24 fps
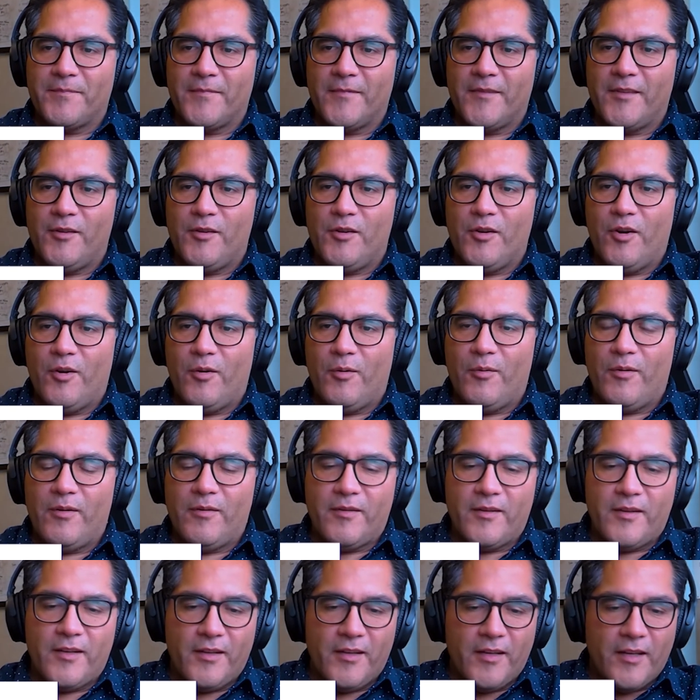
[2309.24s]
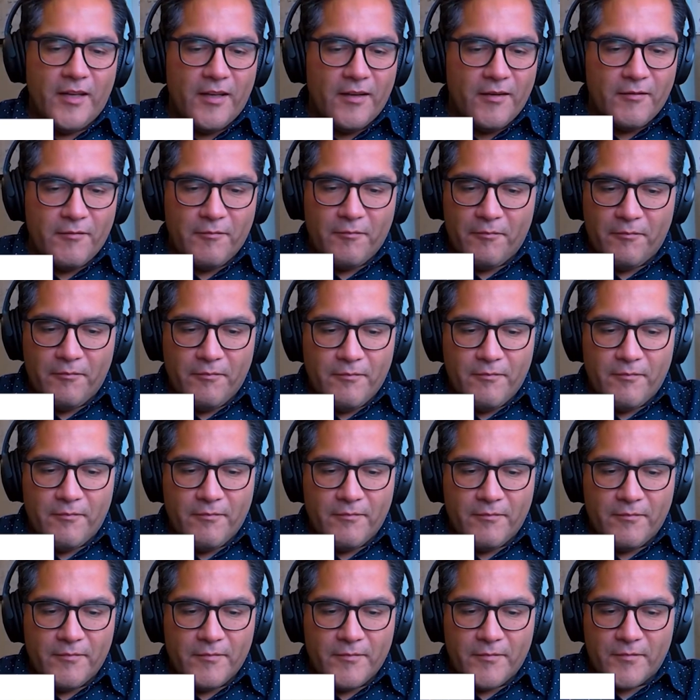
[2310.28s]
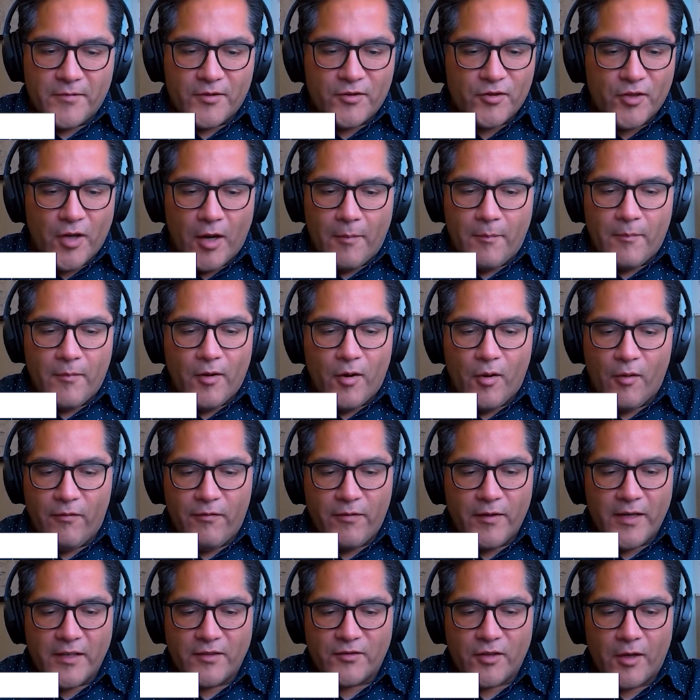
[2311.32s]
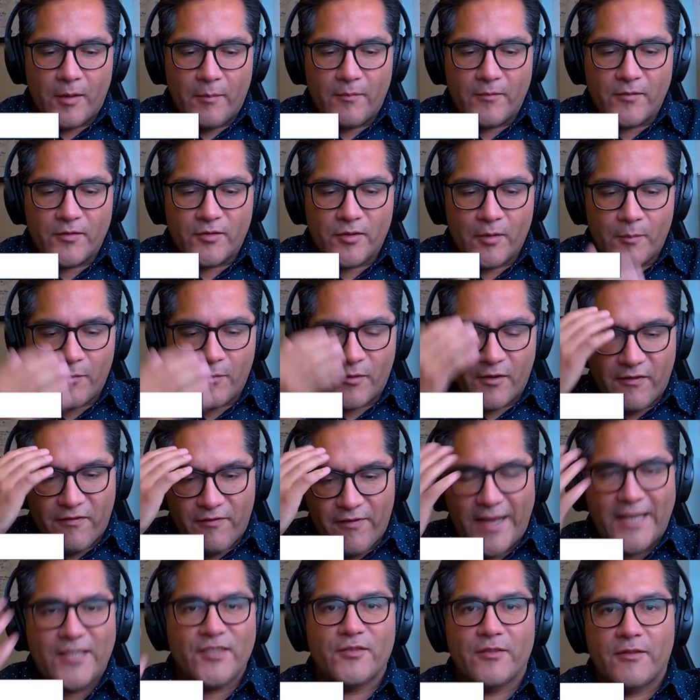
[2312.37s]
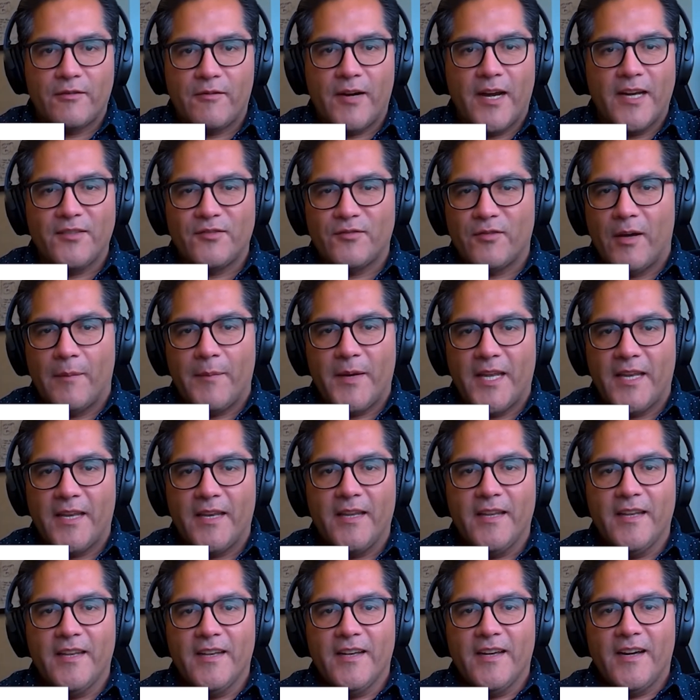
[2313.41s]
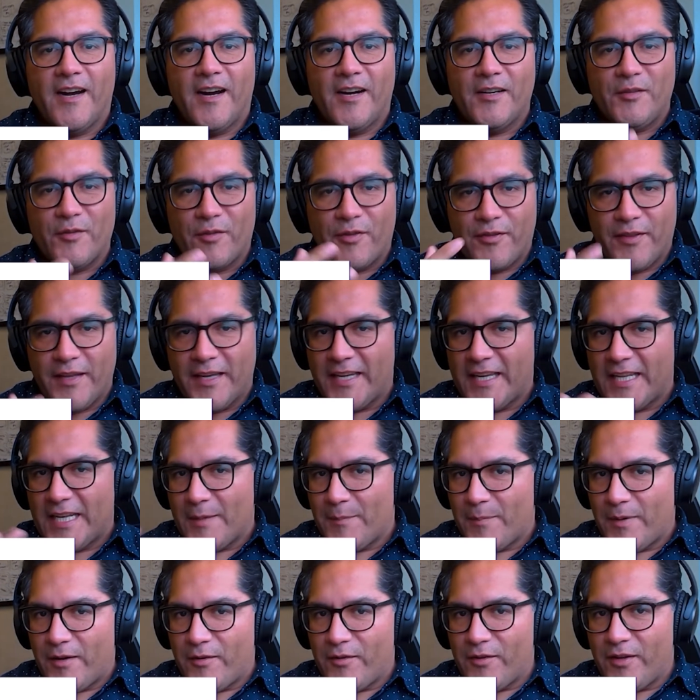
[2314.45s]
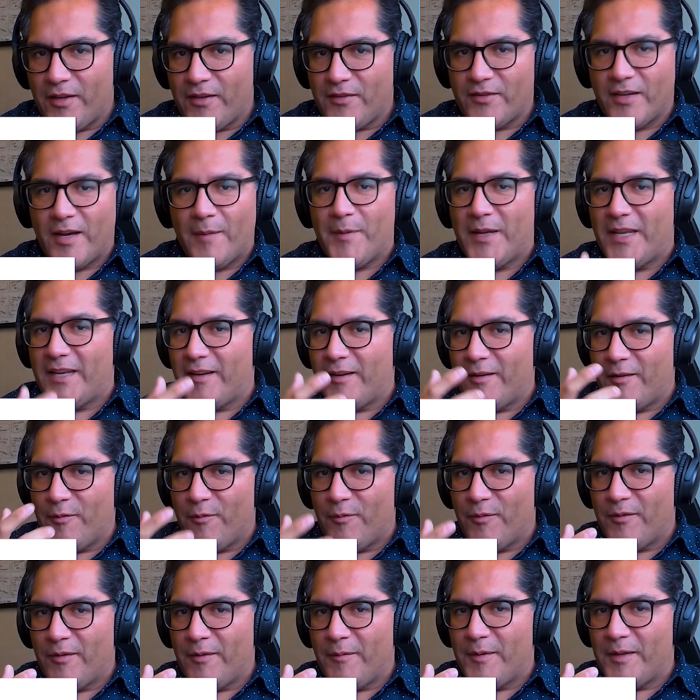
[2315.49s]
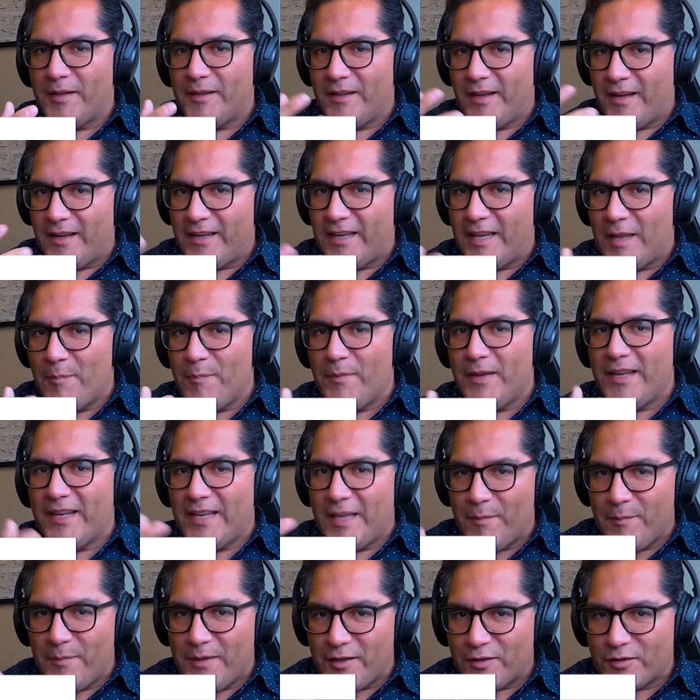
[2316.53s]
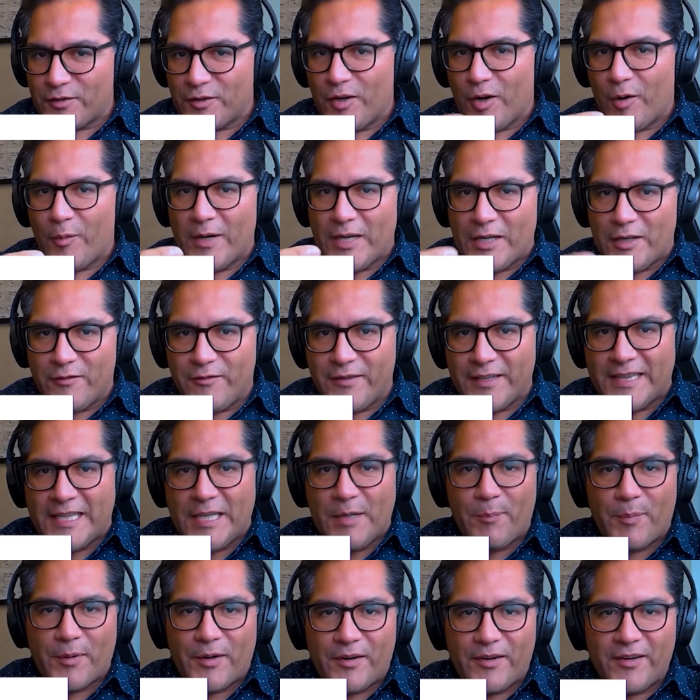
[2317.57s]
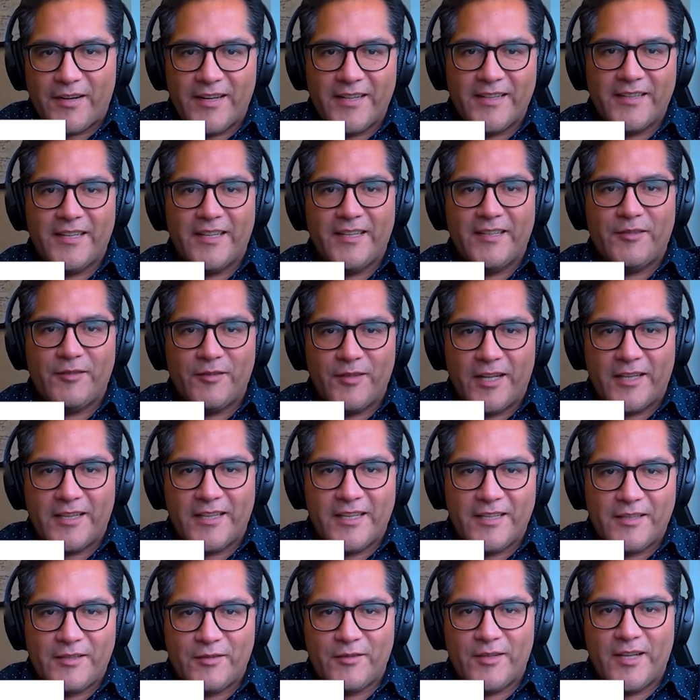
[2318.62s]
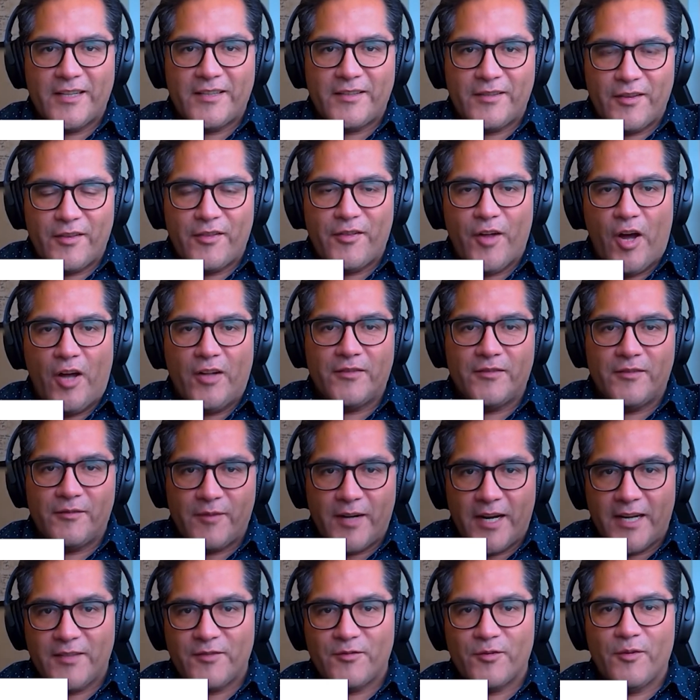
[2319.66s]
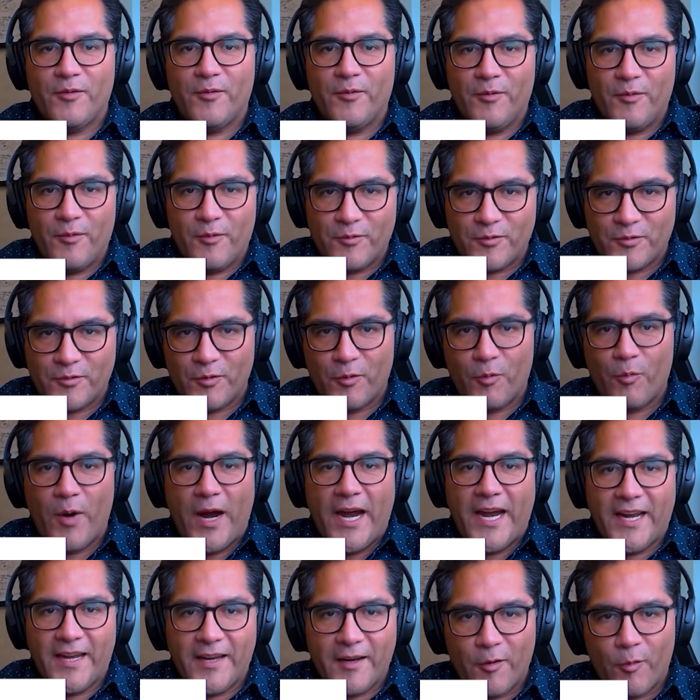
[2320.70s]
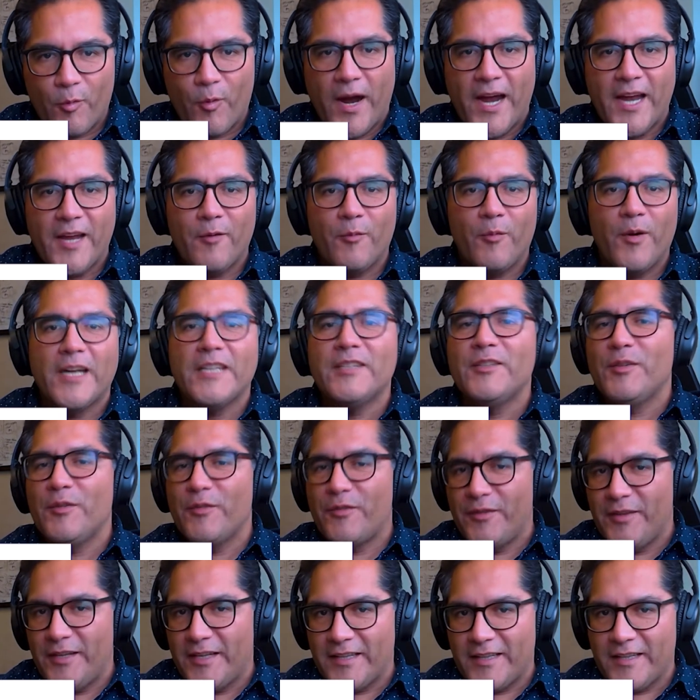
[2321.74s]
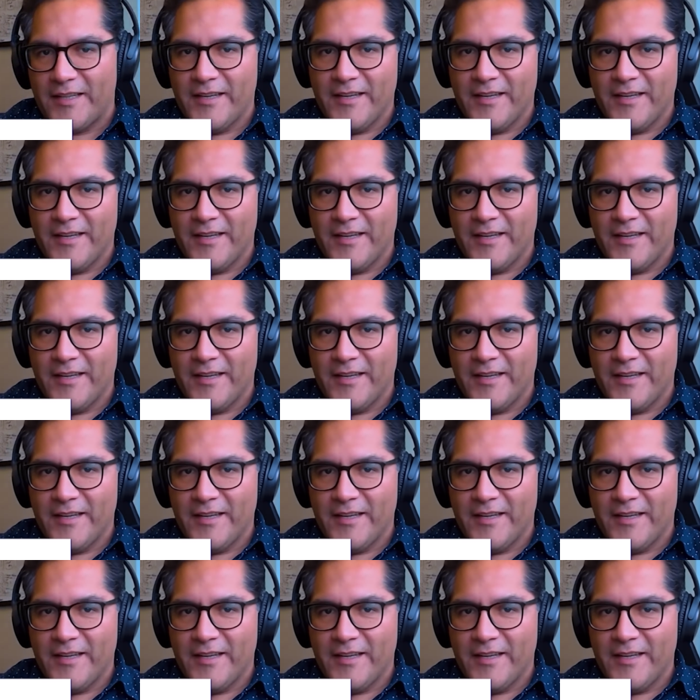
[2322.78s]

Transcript: you know, some reflection, right? So I mean, are you thinking about this? I mean, and let me just go a little bit deeper into that thought, right? So why do you think